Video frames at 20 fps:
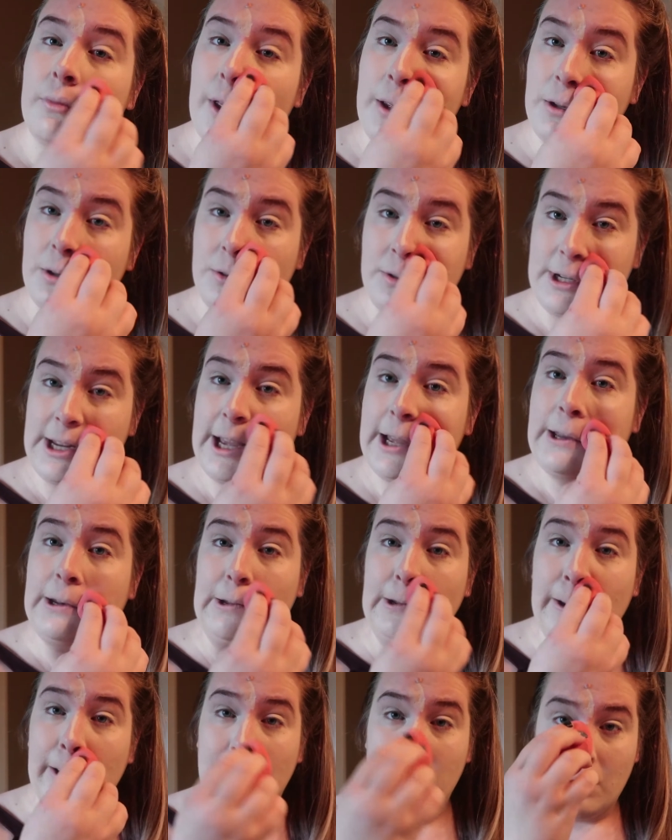instead,
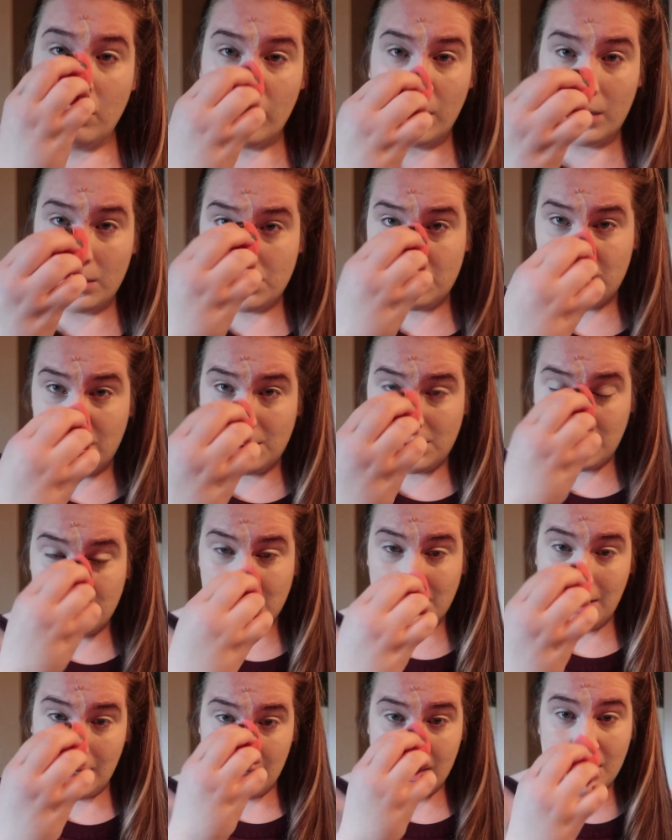and it works just
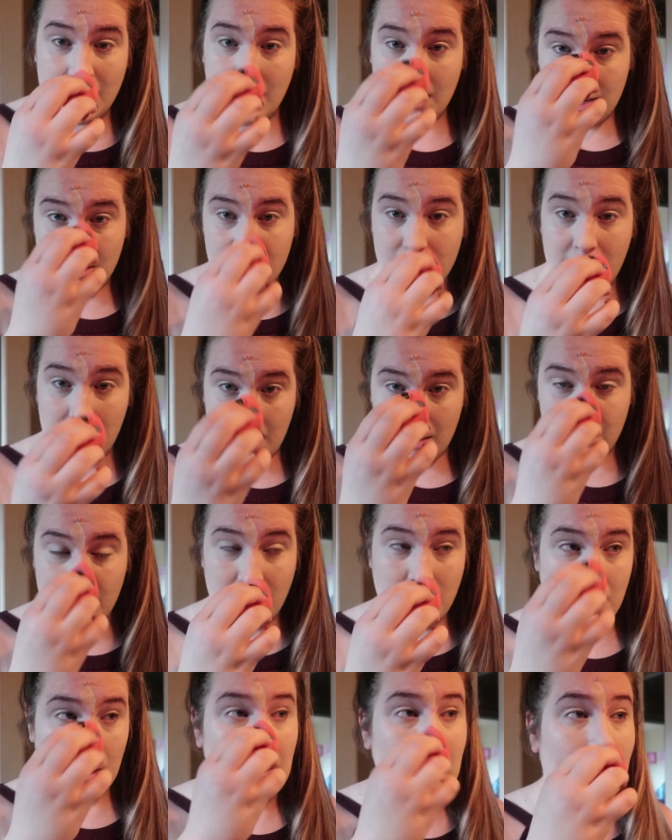as good in my
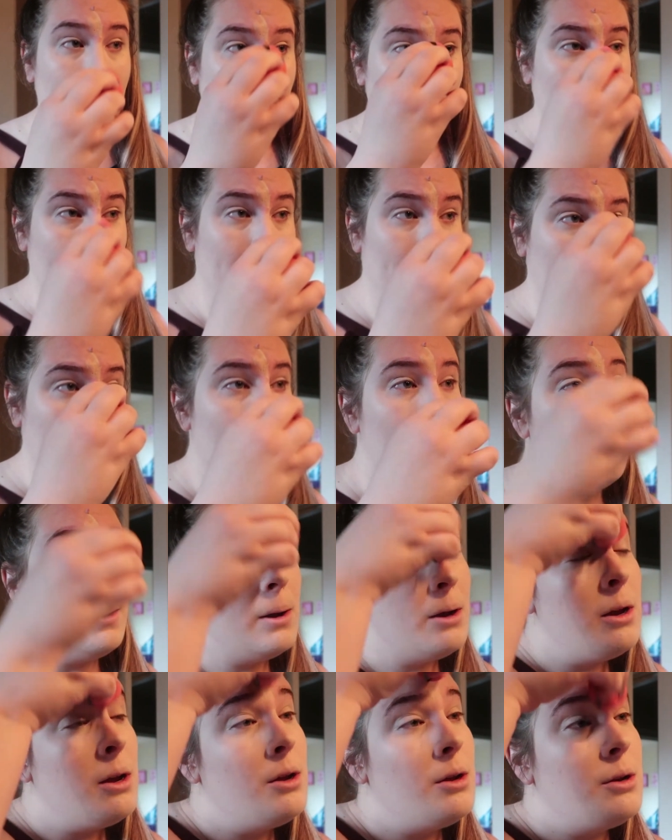opinion.
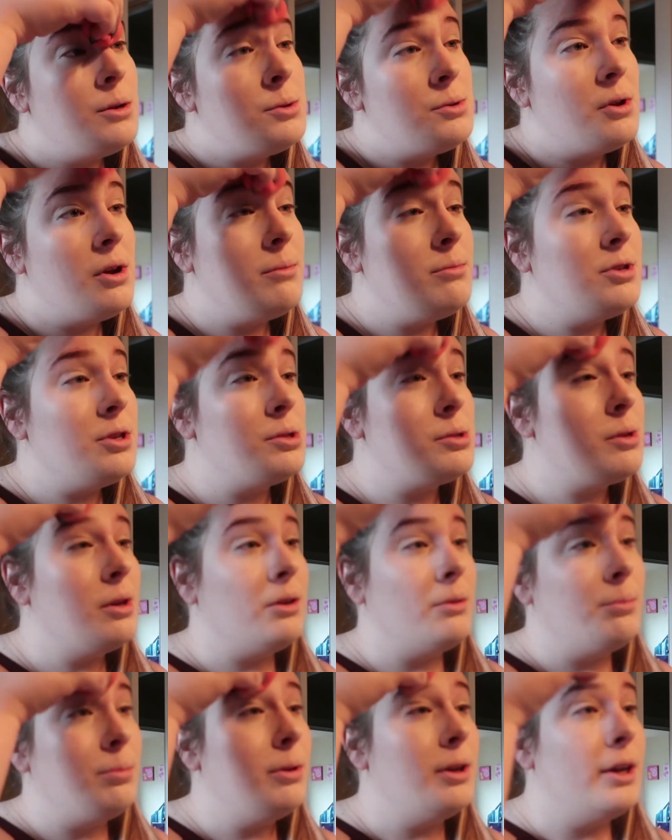So I'm just
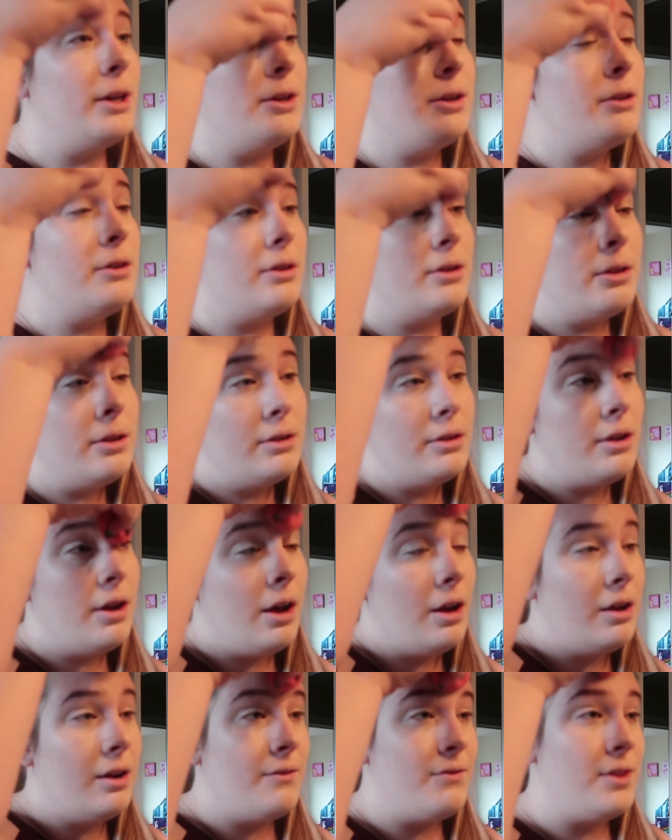going to blend
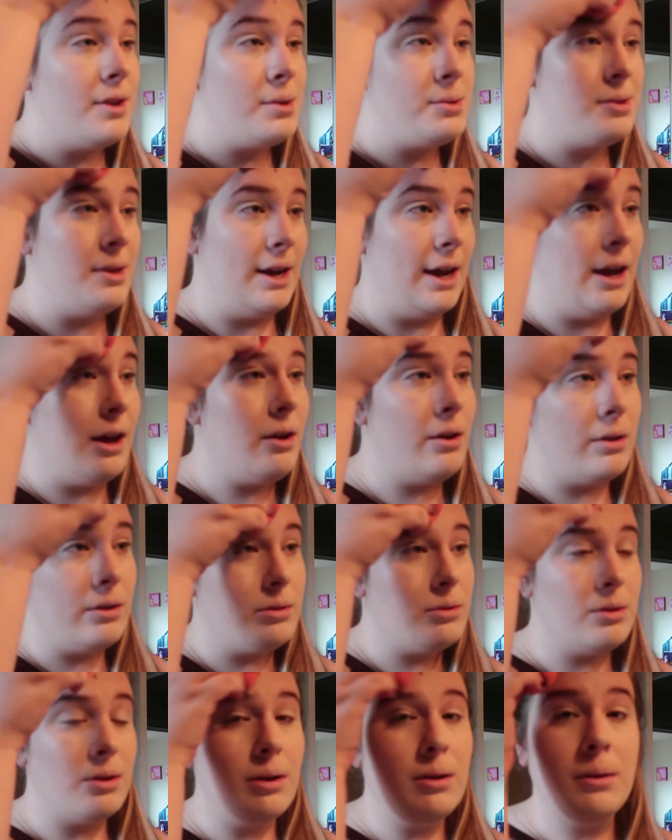all of this
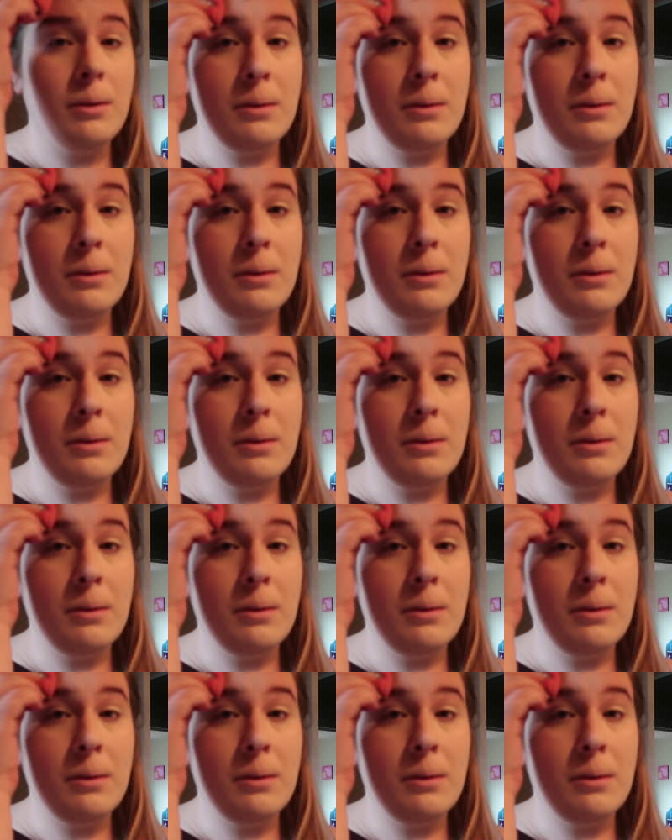out.